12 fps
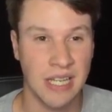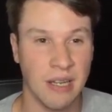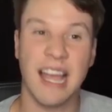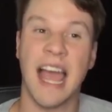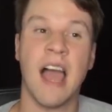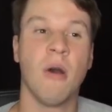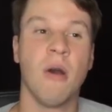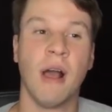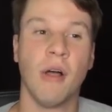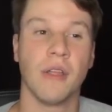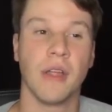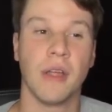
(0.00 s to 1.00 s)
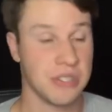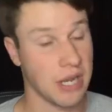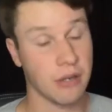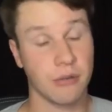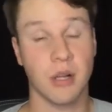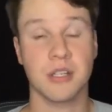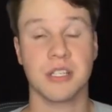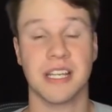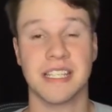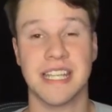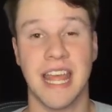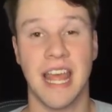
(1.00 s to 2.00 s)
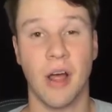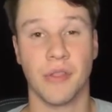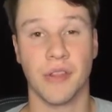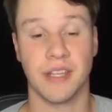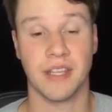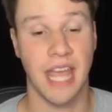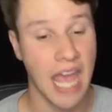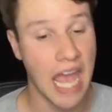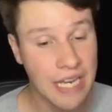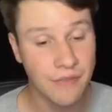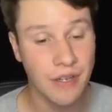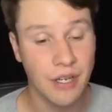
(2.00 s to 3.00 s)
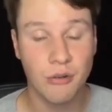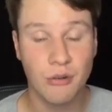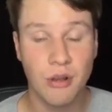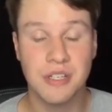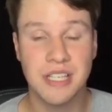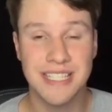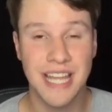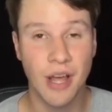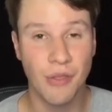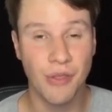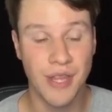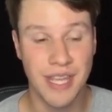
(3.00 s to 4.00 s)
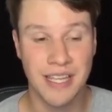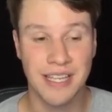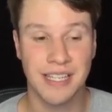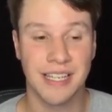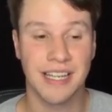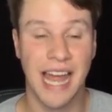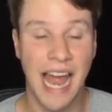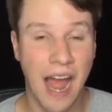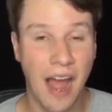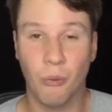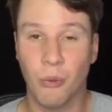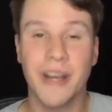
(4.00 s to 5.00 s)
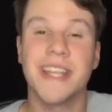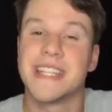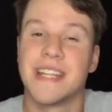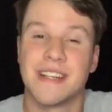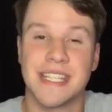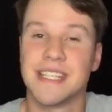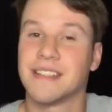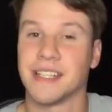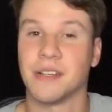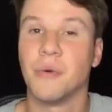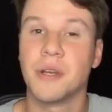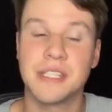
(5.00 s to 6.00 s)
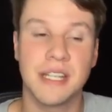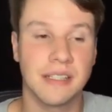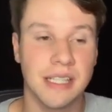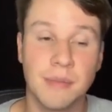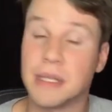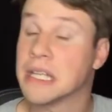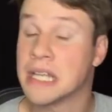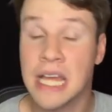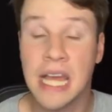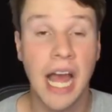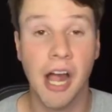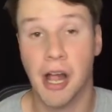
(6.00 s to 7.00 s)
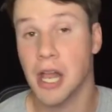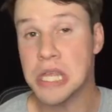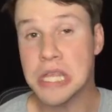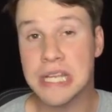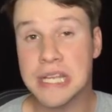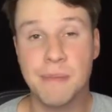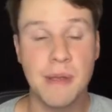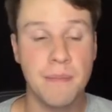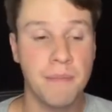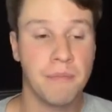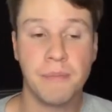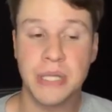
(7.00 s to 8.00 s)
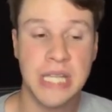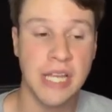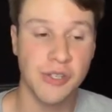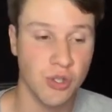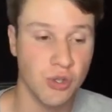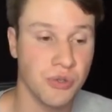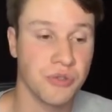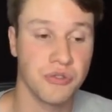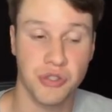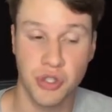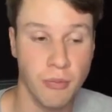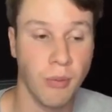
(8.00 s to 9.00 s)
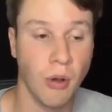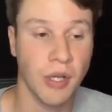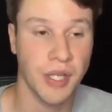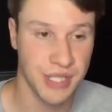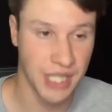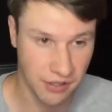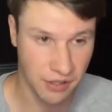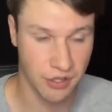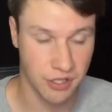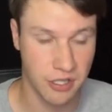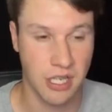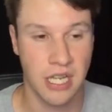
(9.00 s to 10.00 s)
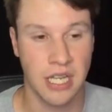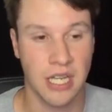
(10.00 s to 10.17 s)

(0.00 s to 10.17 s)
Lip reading: Is Aaron Rodgers going to stay healthy? And if Aaron Rodgers stays healthy, what is their ceiling? What is their limit? I think they could be potential Super Bowl contenders.